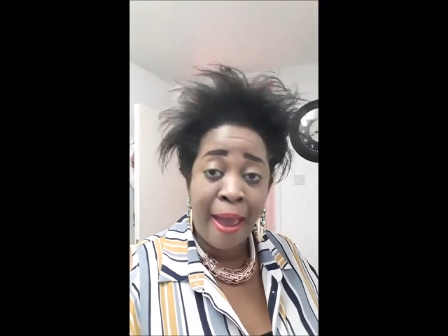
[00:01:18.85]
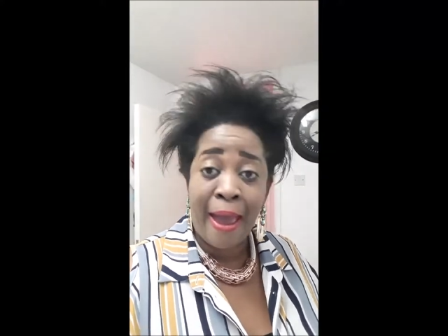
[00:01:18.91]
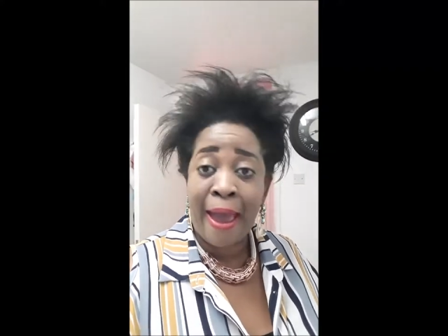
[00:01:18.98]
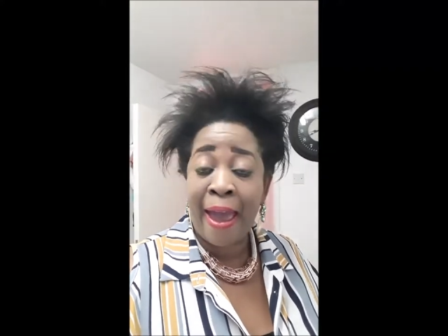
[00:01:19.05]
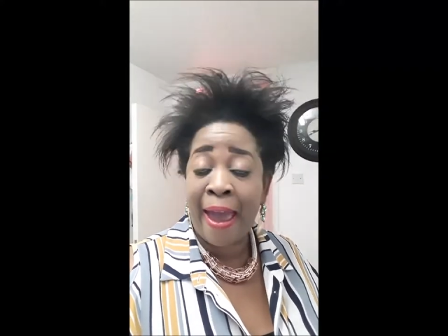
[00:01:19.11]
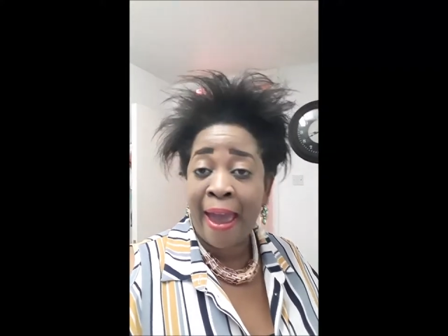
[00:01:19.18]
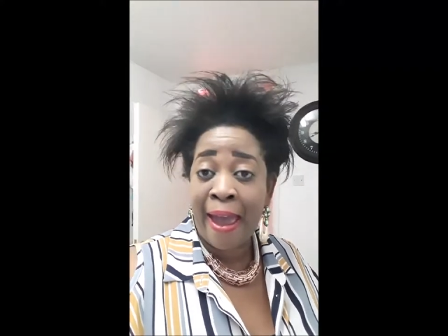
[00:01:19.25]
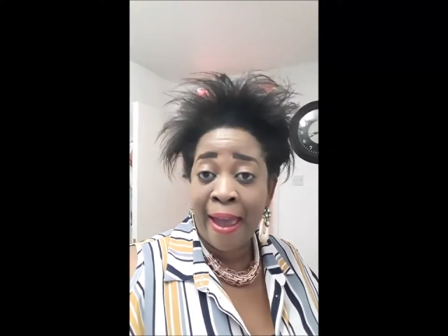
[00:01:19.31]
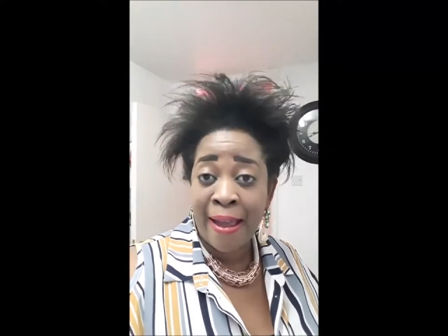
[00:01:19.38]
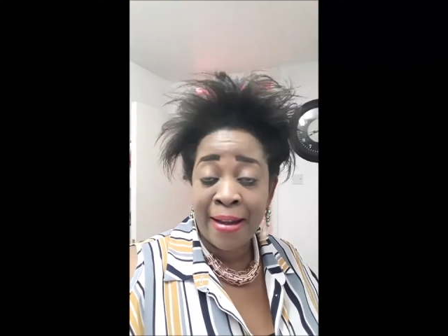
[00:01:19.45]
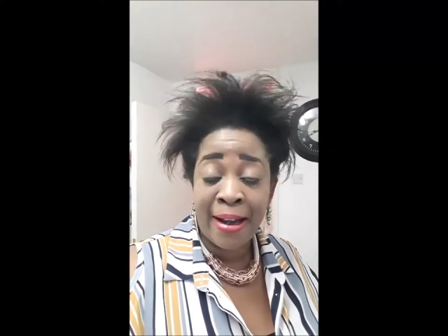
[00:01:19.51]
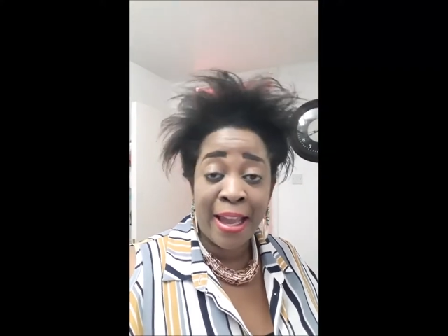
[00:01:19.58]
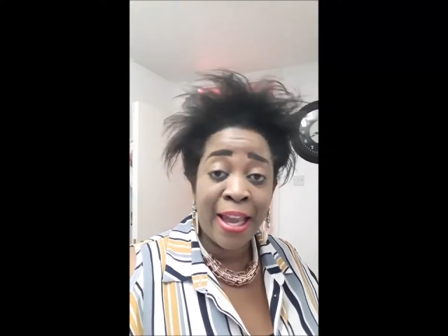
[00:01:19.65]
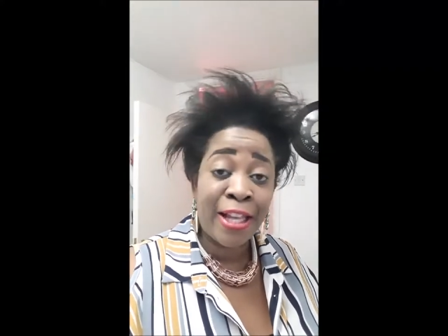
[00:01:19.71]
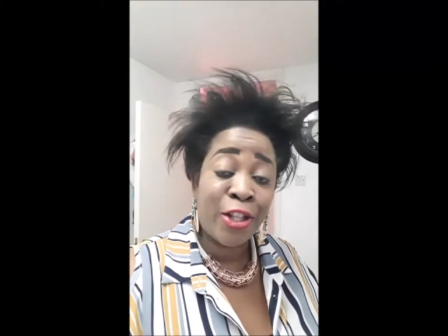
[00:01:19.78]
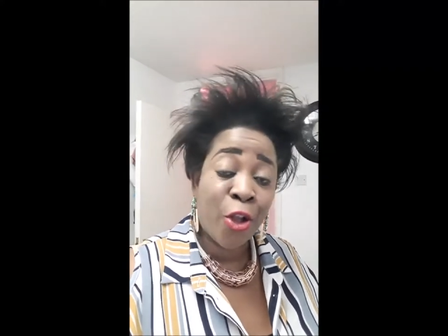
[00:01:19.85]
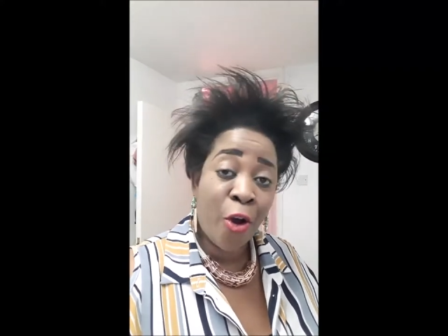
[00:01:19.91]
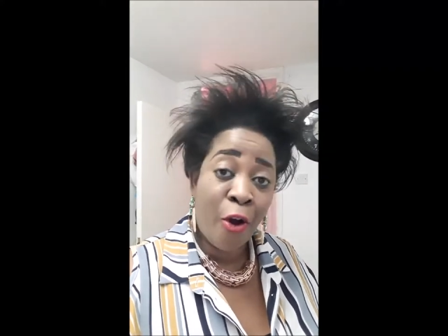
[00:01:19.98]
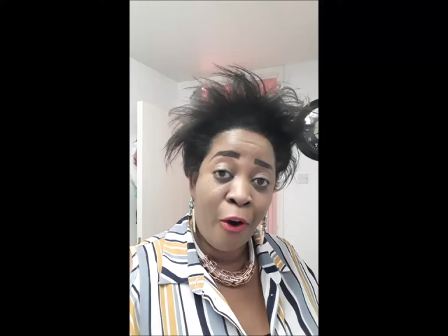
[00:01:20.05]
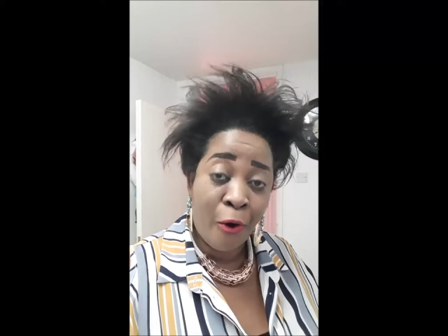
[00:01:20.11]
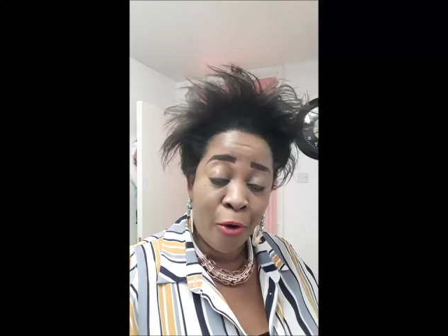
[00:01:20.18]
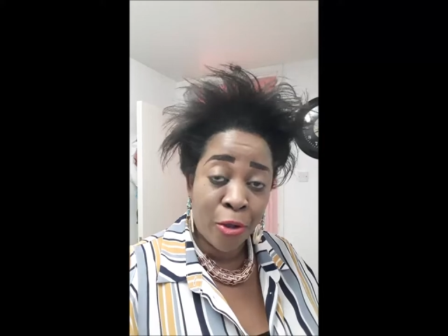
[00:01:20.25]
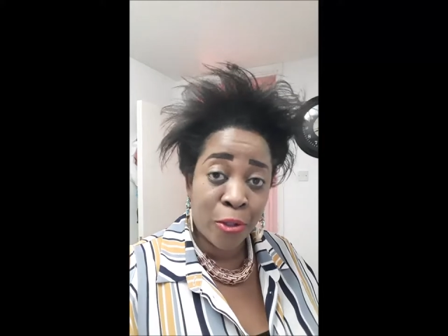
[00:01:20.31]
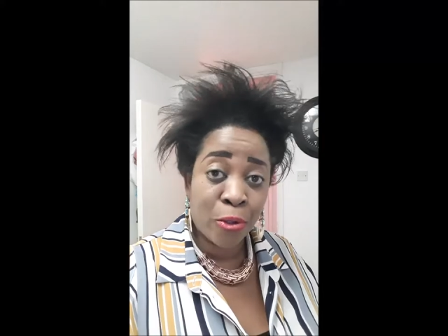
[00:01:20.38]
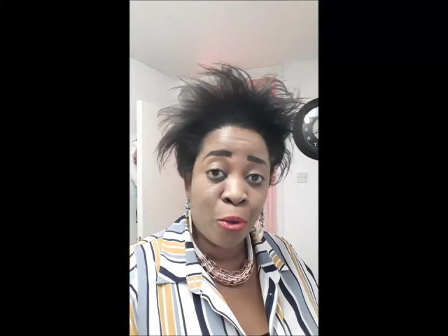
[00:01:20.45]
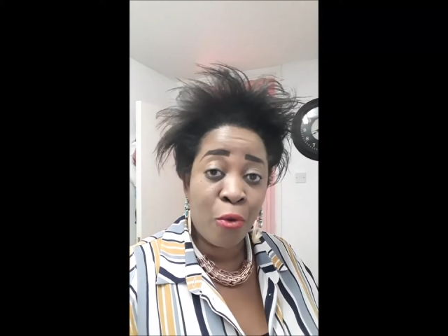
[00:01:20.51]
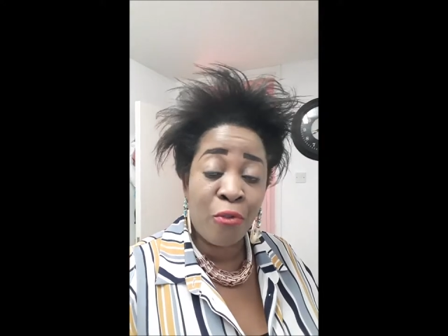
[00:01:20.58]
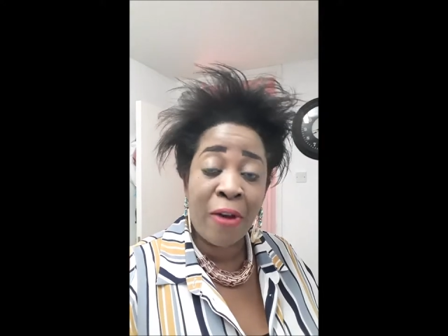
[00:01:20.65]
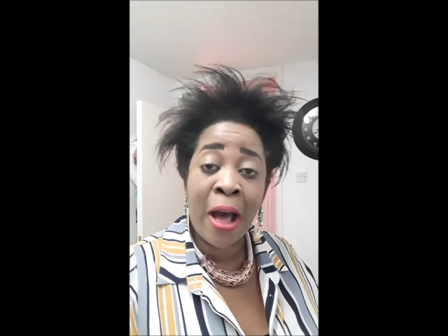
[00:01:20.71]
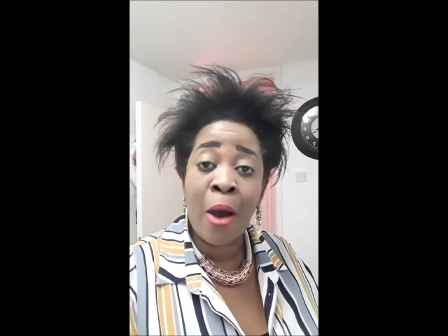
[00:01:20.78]
and it cost
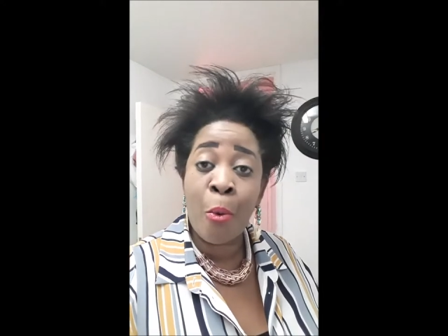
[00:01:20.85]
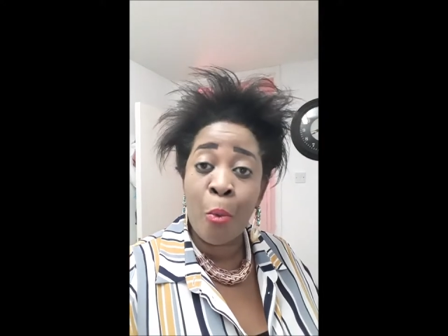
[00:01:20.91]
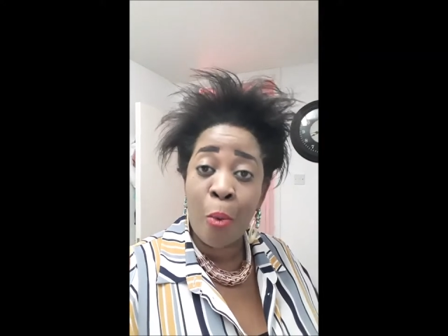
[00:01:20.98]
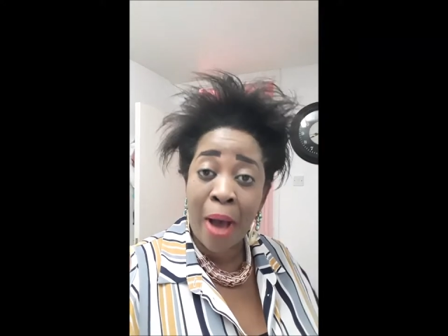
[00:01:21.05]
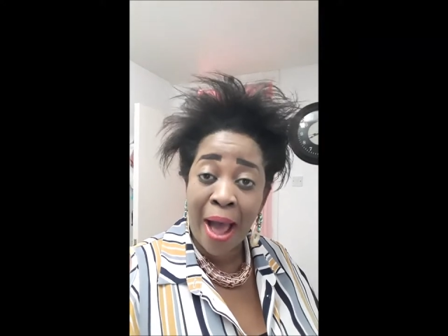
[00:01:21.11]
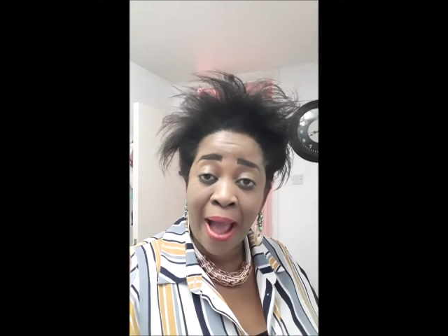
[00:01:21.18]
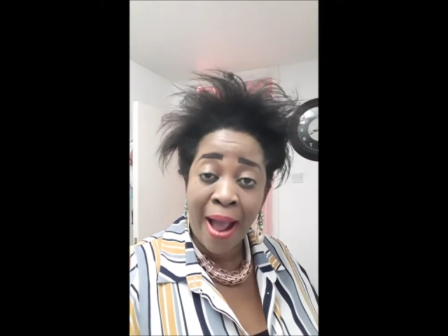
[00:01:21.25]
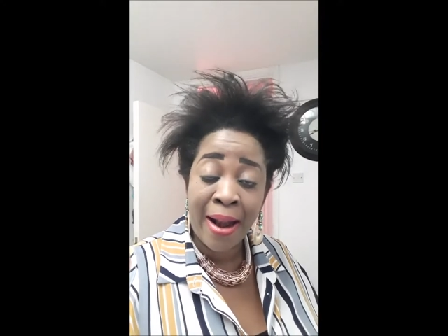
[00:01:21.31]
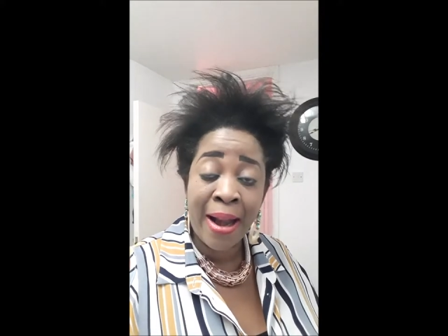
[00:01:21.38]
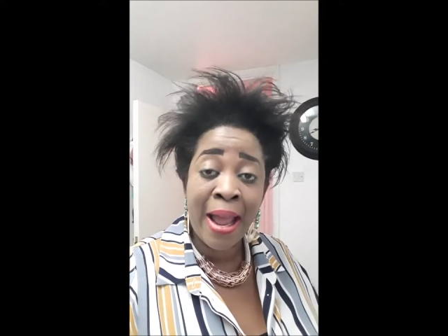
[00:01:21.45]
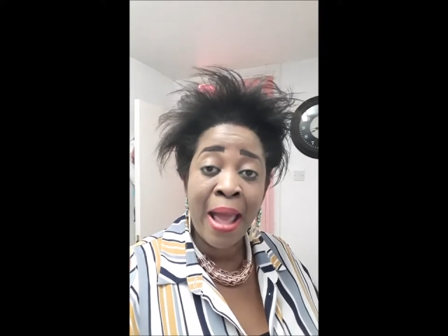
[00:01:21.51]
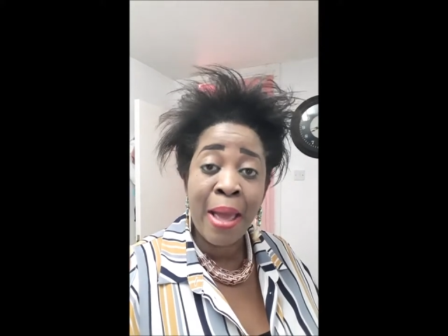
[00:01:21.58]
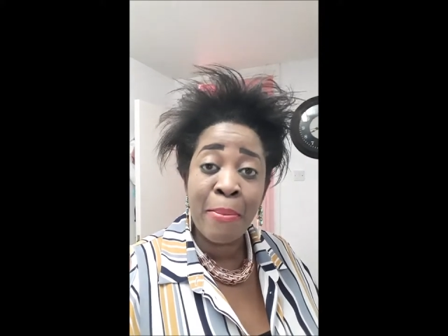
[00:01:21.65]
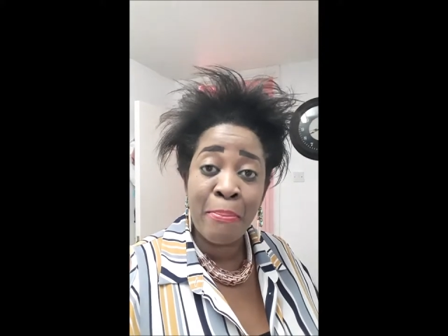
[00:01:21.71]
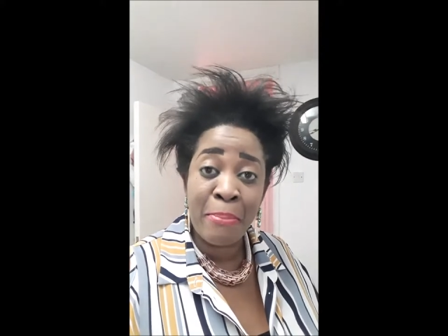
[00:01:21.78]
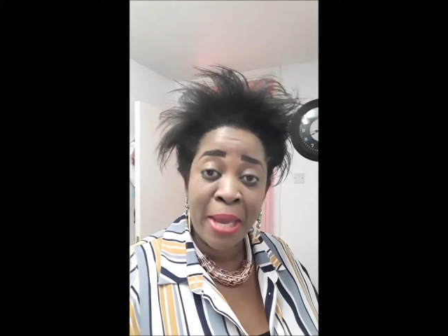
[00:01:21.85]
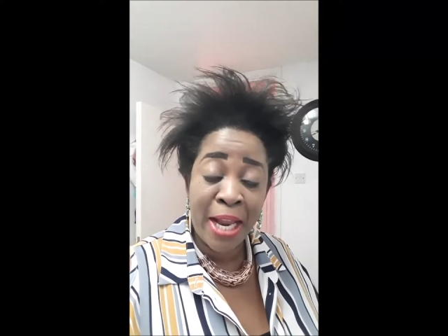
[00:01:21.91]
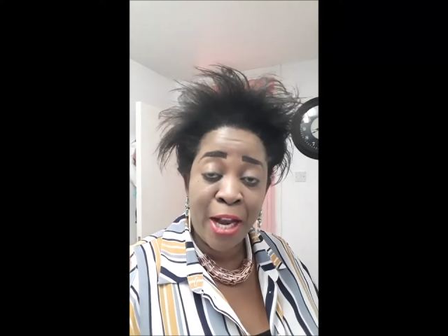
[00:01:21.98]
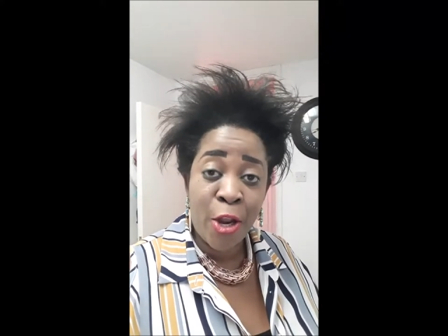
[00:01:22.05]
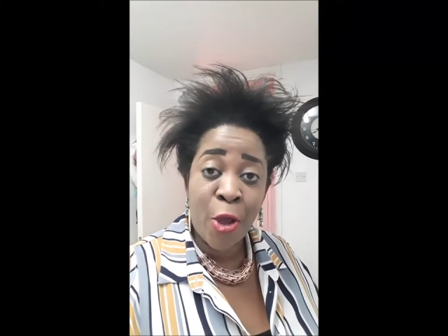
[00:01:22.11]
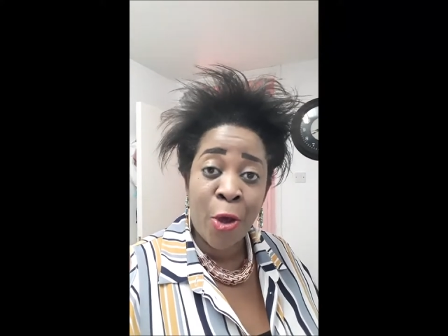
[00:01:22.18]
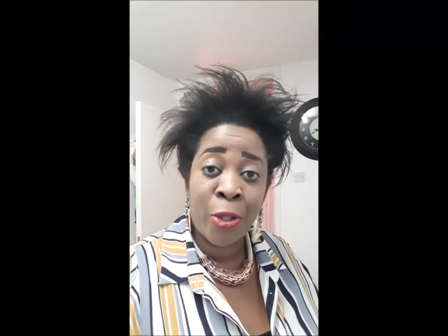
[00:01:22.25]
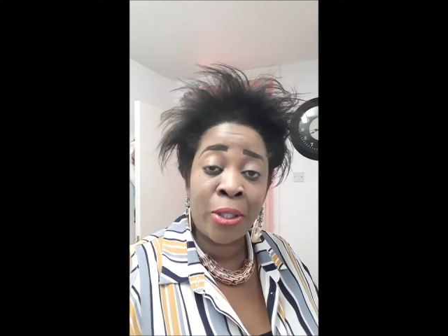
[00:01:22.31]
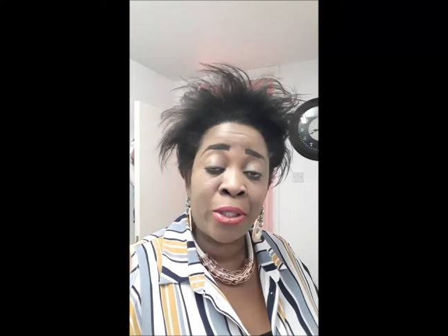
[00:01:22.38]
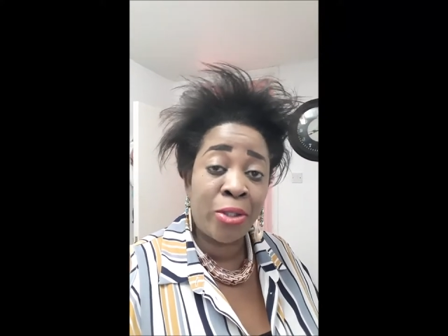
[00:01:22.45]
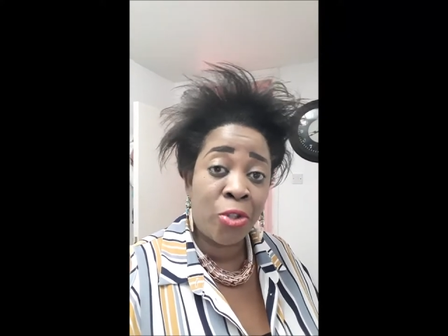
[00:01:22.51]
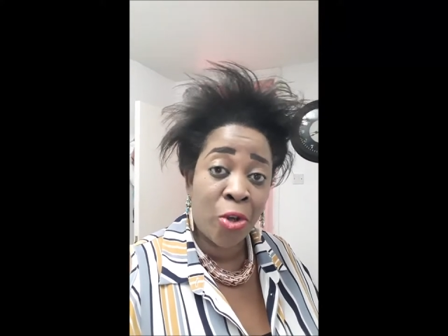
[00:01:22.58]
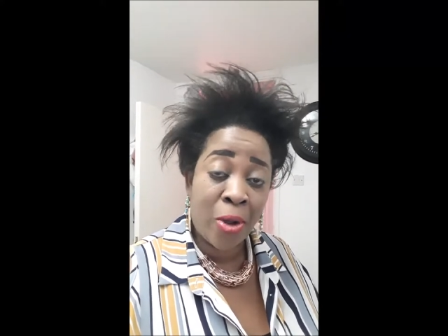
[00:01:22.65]
over $1 million,